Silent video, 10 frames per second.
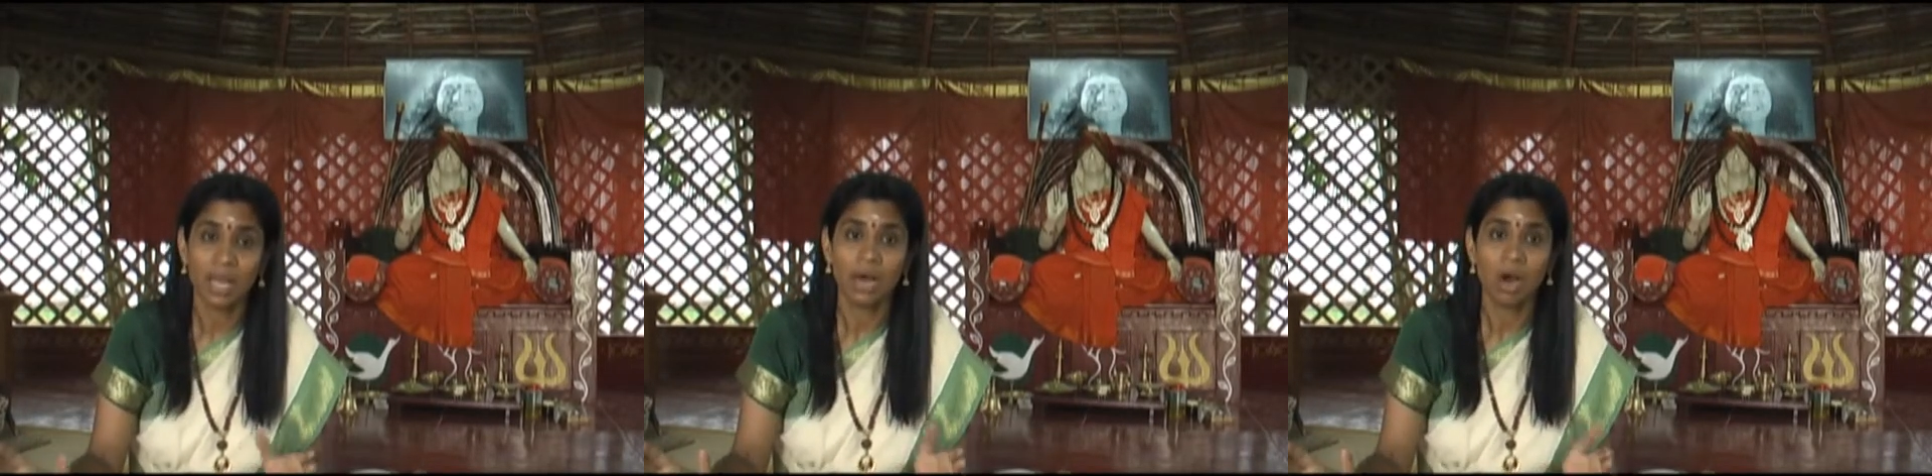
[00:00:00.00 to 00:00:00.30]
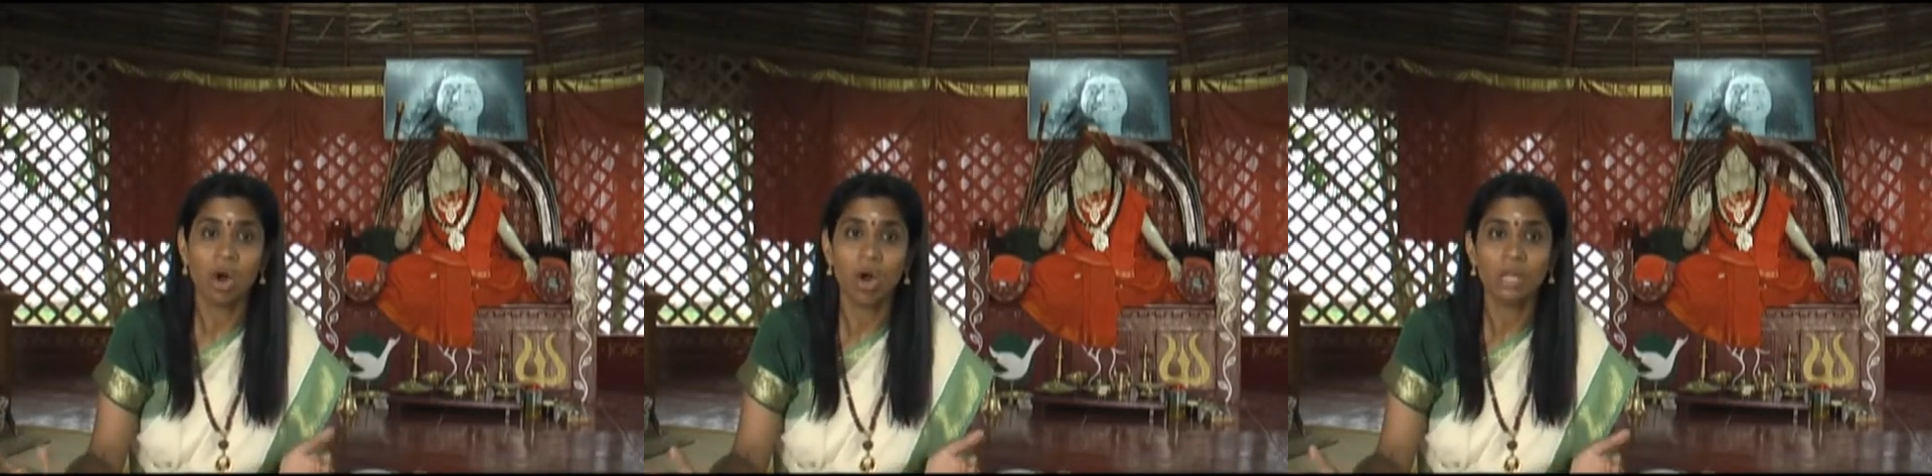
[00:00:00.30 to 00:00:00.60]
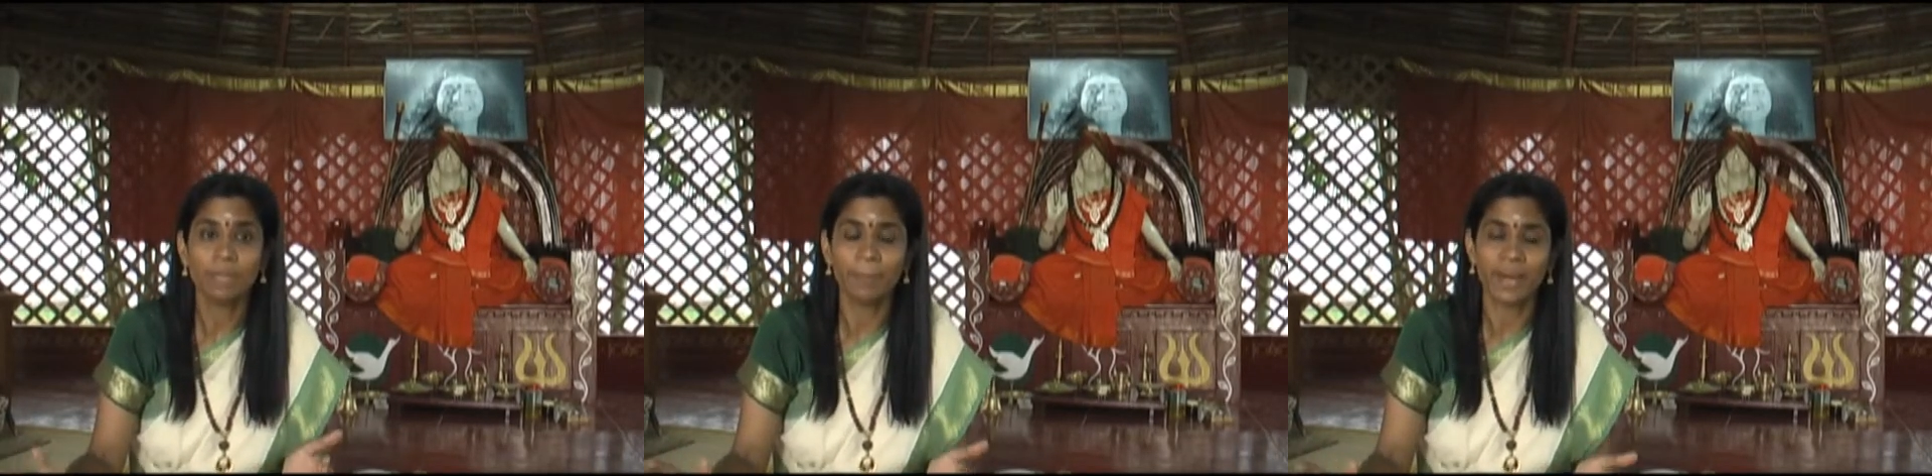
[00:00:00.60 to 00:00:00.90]
All
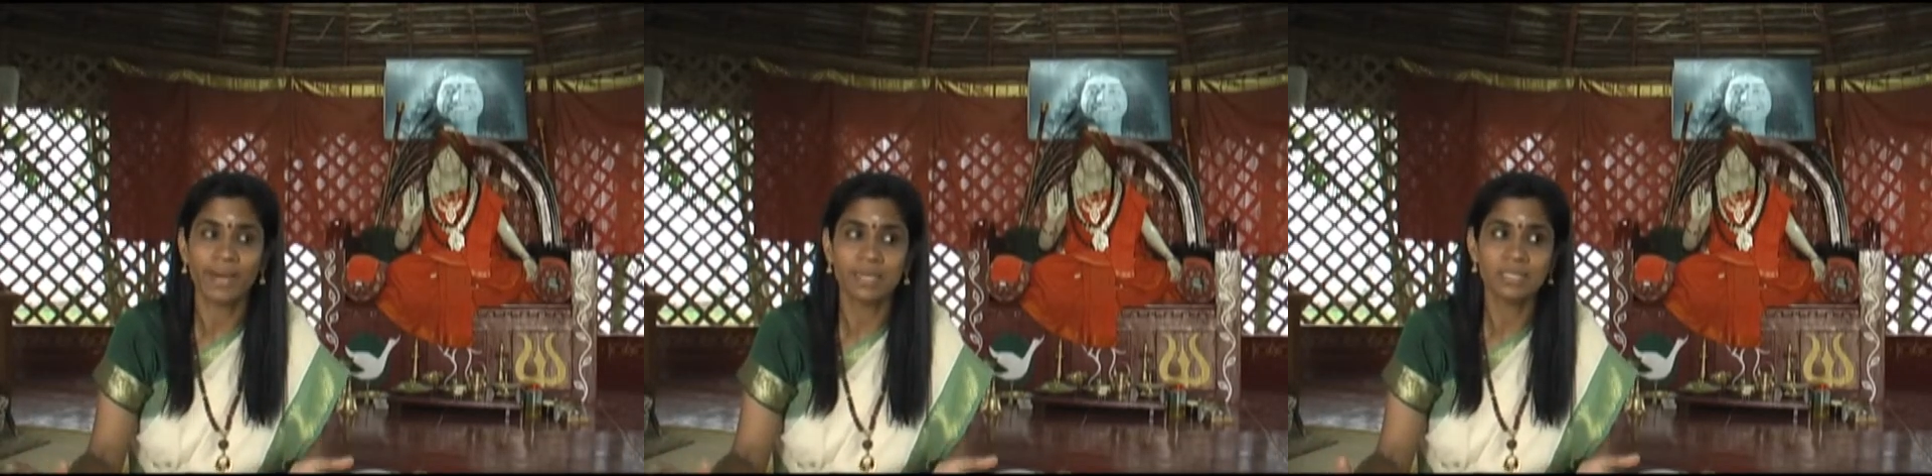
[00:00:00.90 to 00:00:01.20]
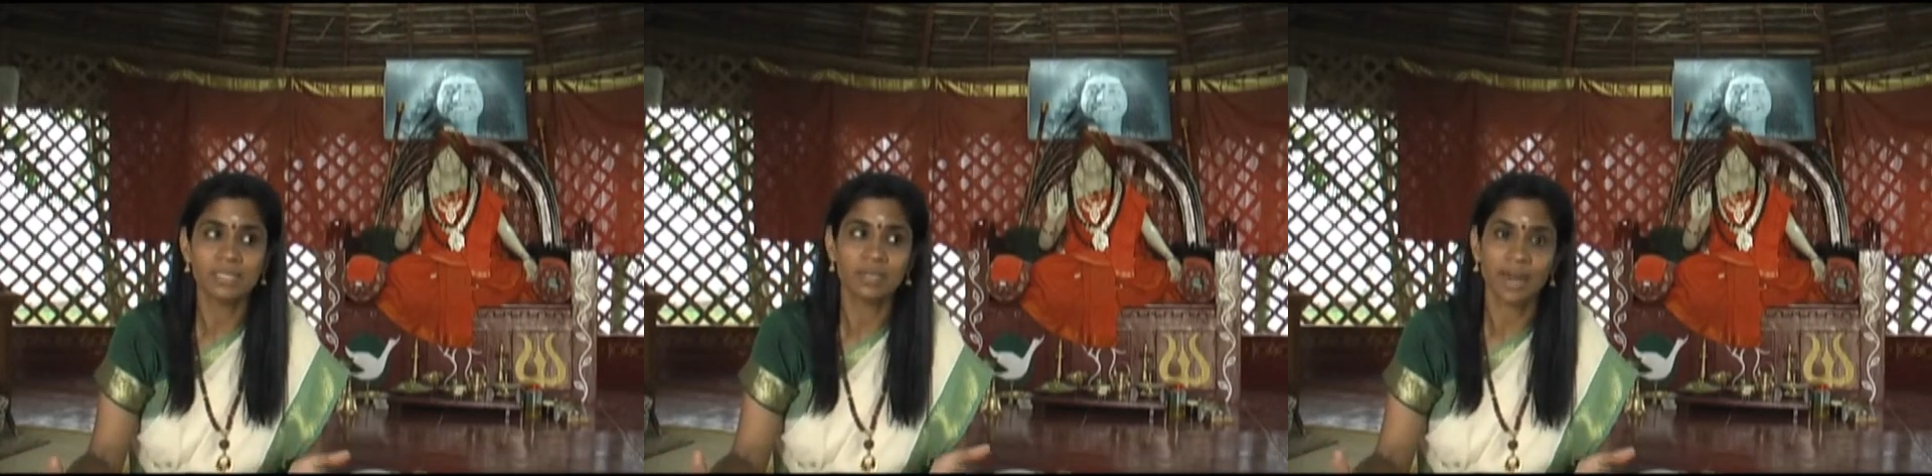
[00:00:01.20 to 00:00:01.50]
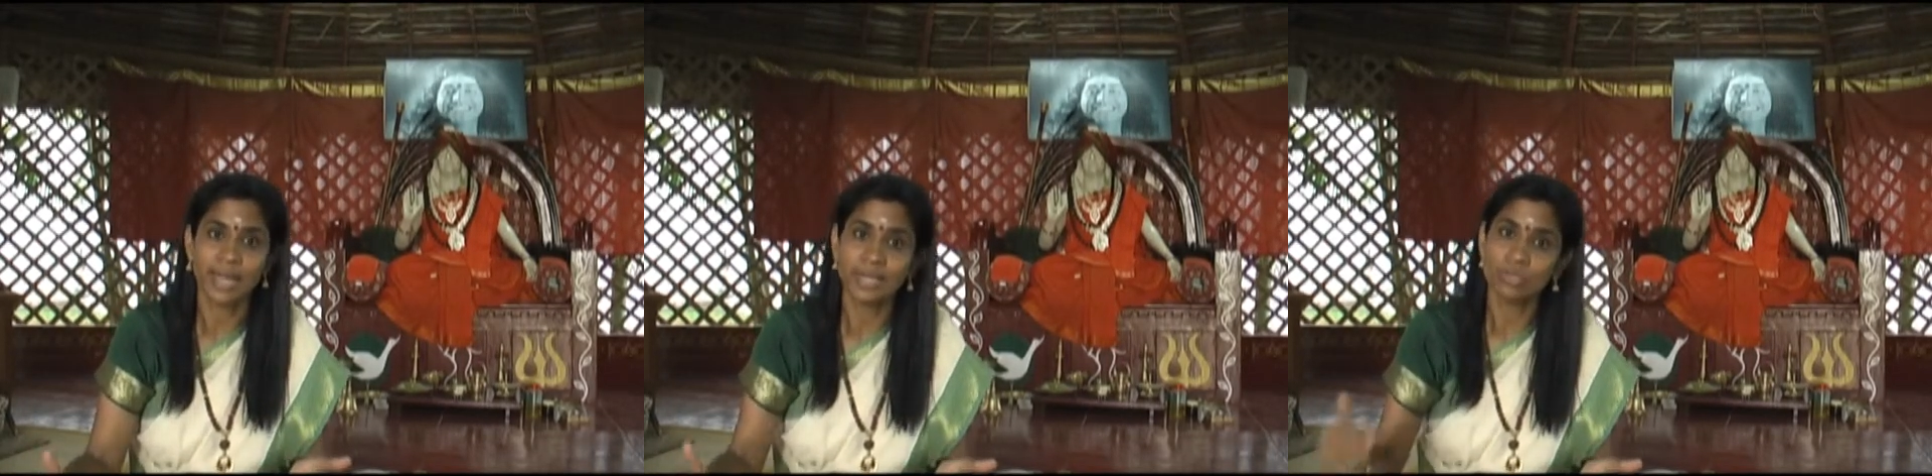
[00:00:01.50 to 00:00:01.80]
the parents
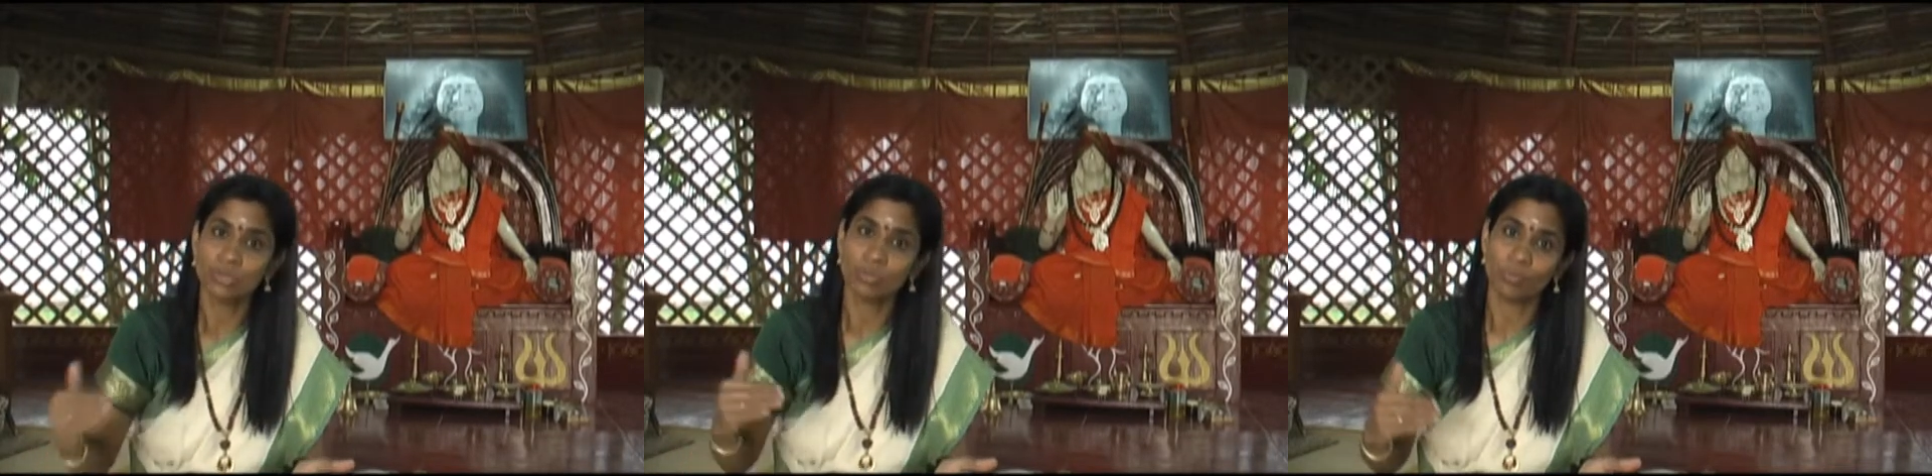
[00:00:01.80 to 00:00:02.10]
try to